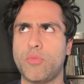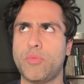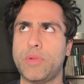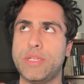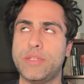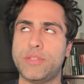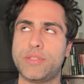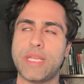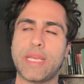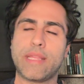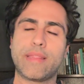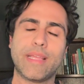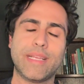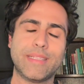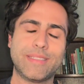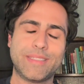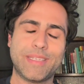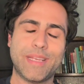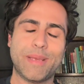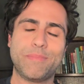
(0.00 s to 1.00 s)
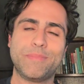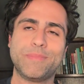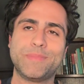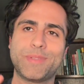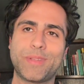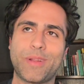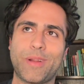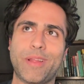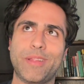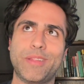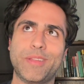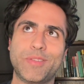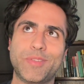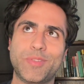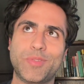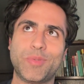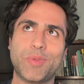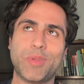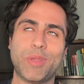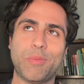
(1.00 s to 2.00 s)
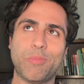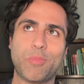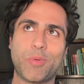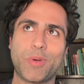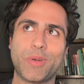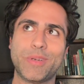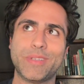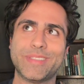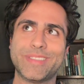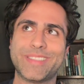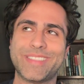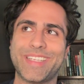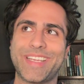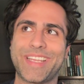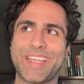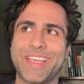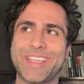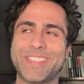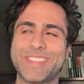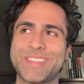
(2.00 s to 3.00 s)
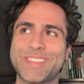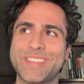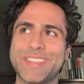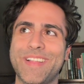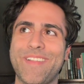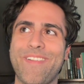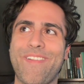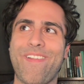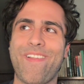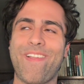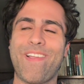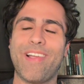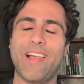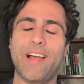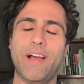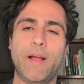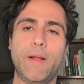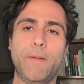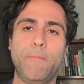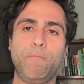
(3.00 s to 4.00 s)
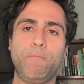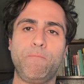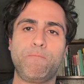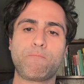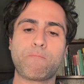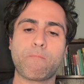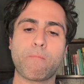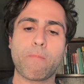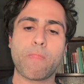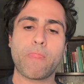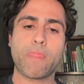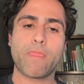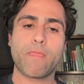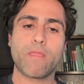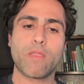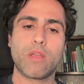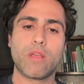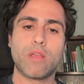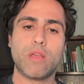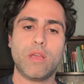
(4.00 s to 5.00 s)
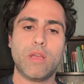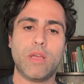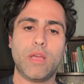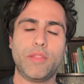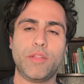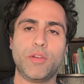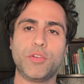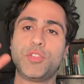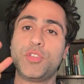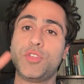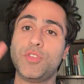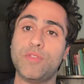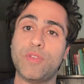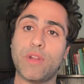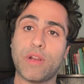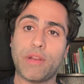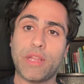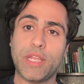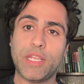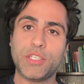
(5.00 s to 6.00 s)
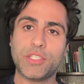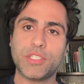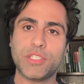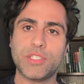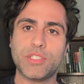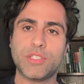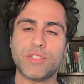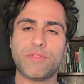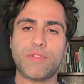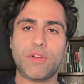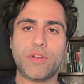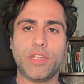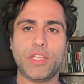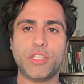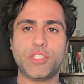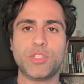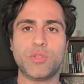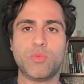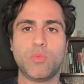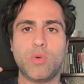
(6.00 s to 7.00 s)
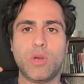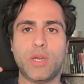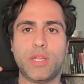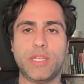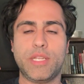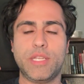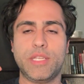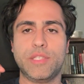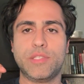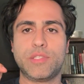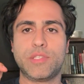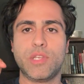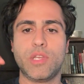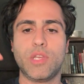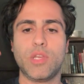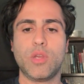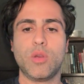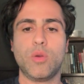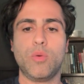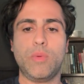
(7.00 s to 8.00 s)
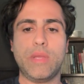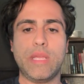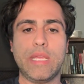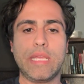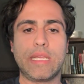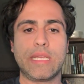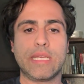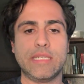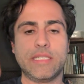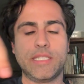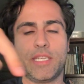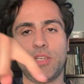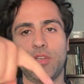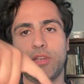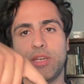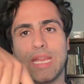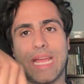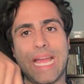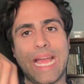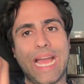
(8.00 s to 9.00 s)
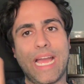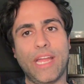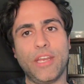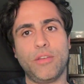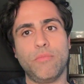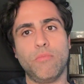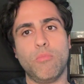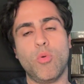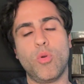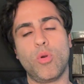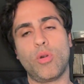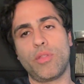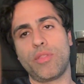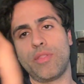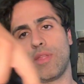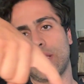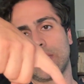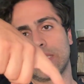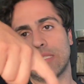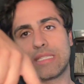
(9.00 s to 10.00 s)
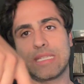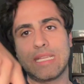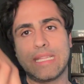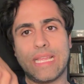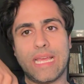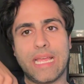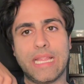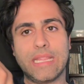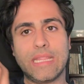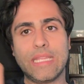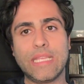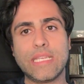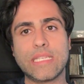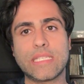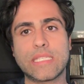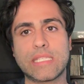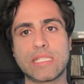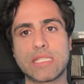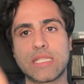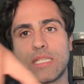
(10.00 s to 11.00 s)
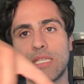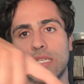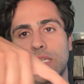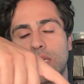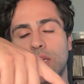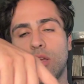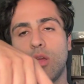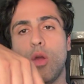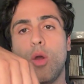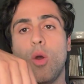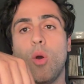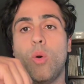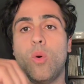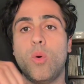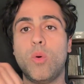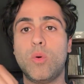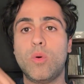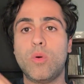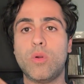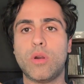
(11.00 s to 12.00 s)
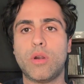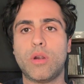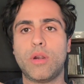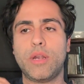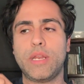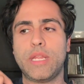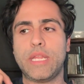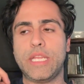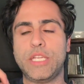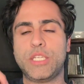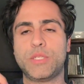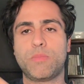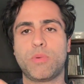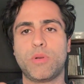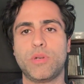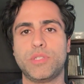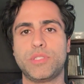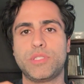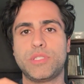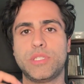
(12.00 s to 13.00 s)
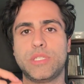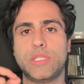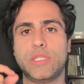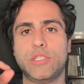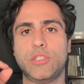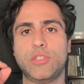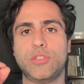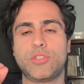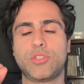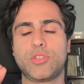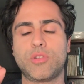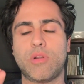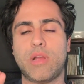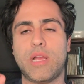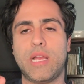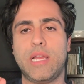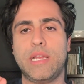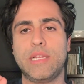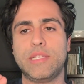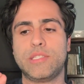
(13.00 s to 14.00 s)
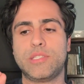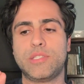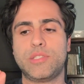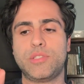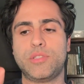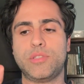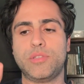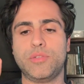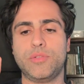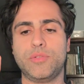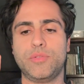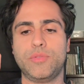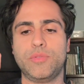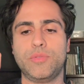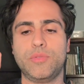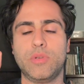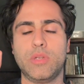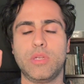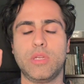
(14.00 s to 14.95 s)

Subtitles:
we take that step, sorry, this is really important, I guess. There are two variations. Variation one is we continue to add more things to that list, or each person tries to